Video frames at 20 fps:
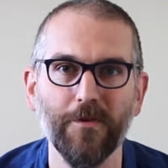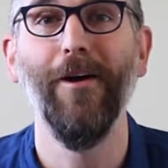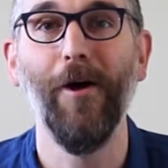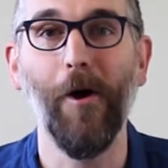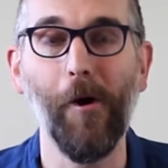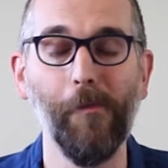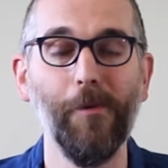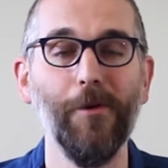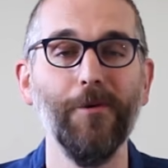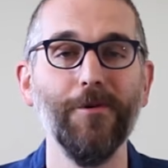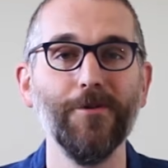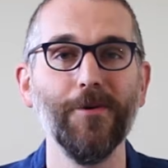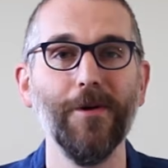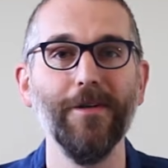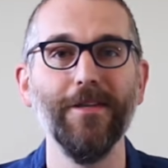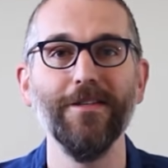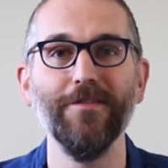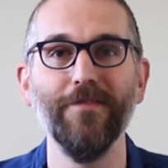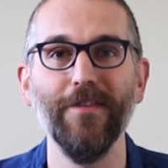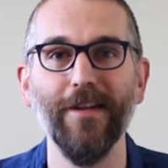Hope you
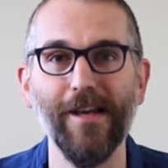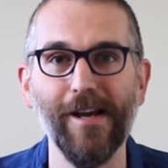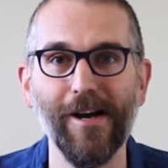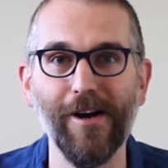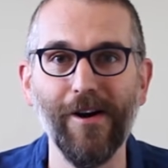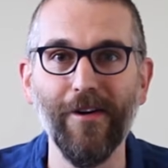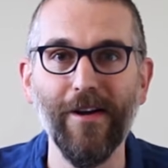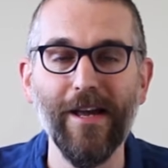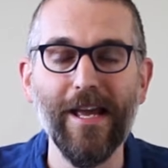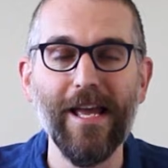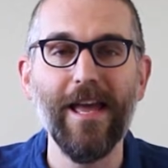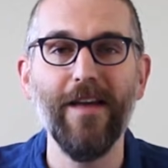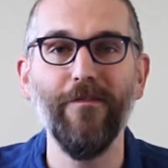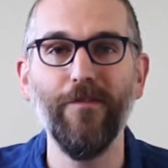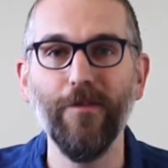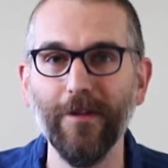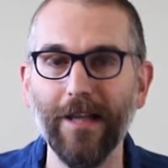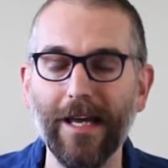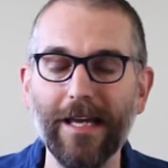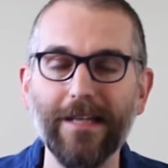enjoyed this video.
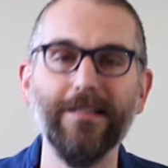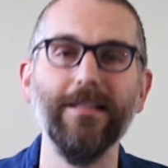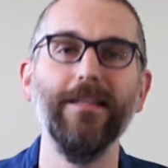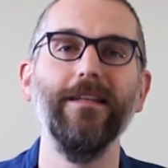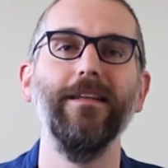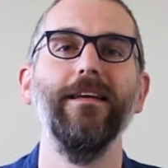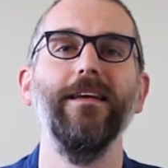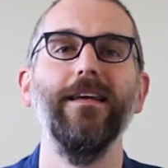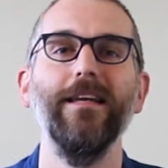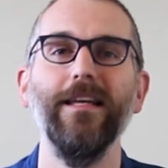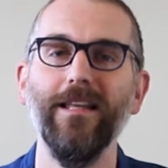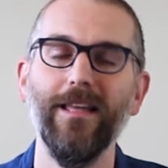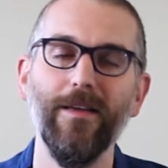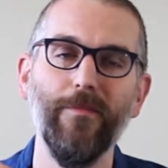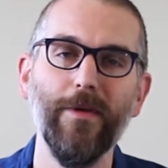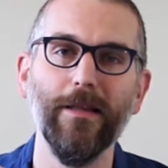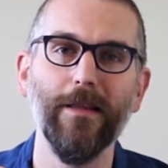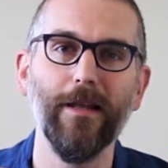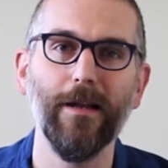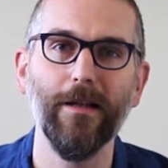If you liked it, give
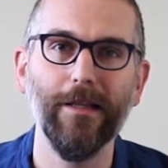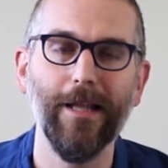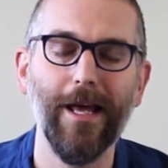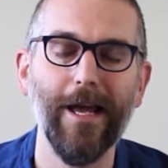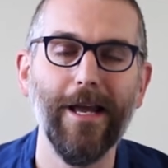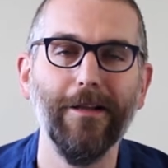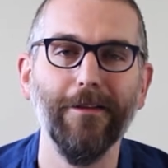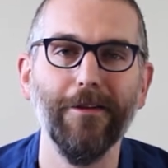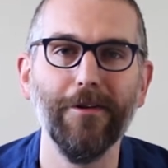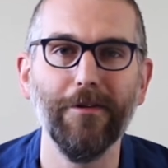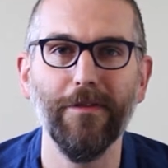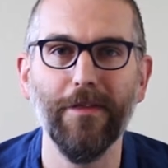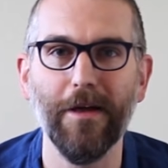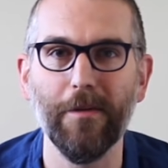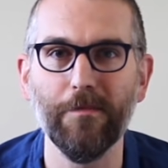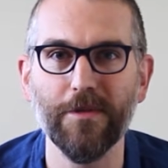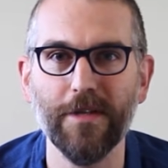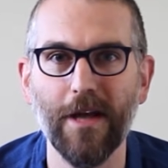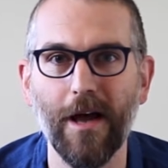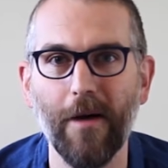me a little like, a little
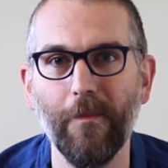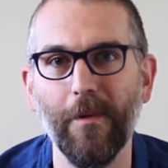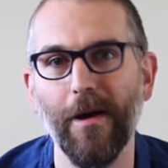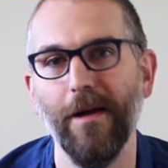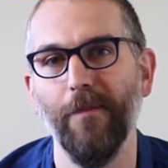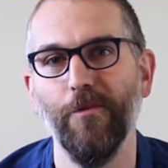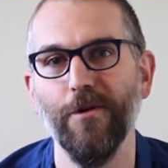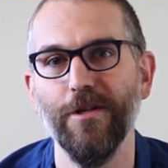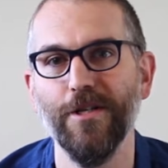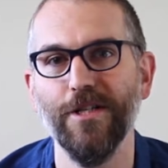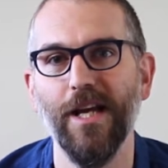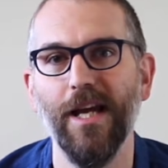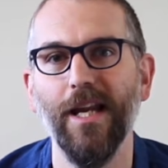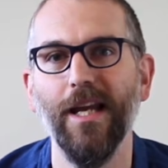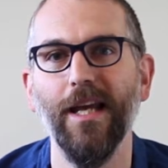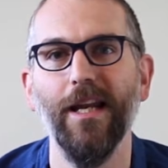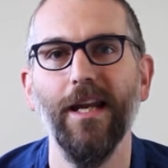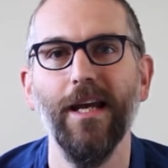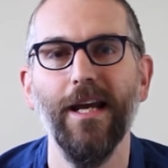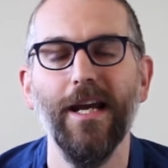thumbs up. I'd appreciate
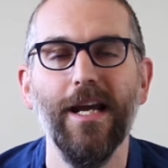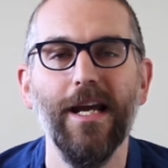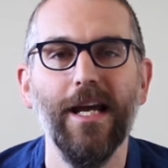it.